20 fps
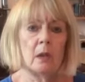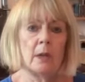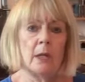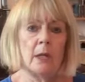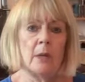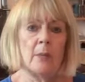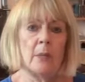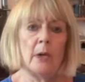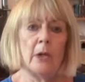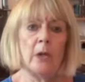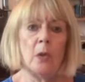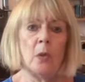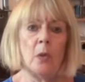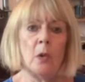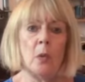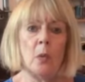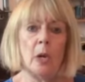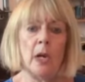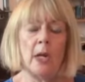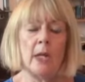And then bring your
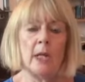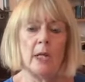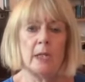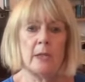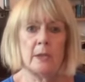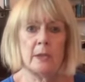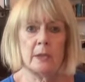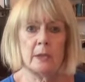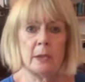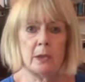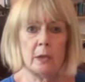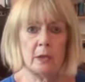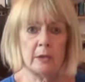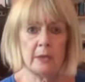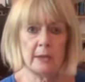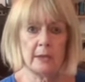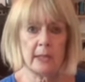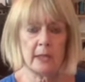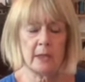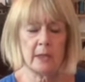awareness to your
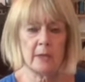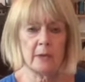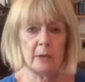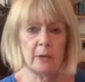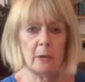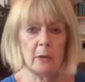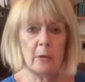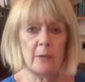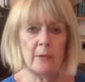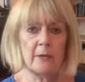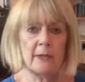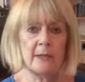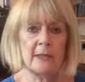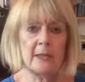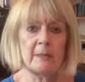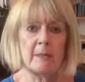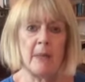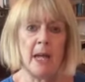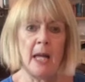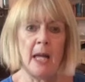sense of
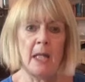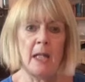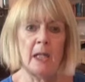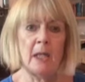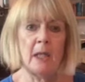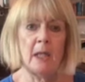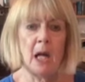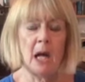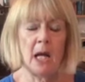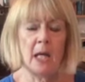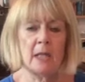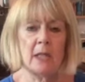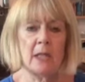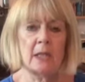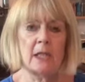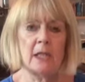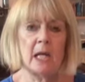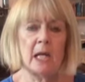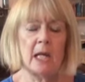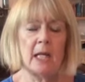smell
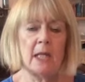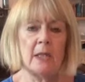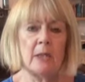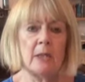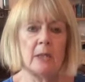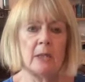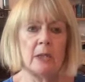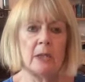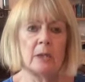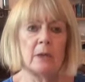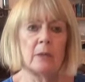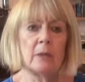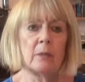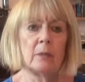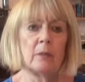and taste.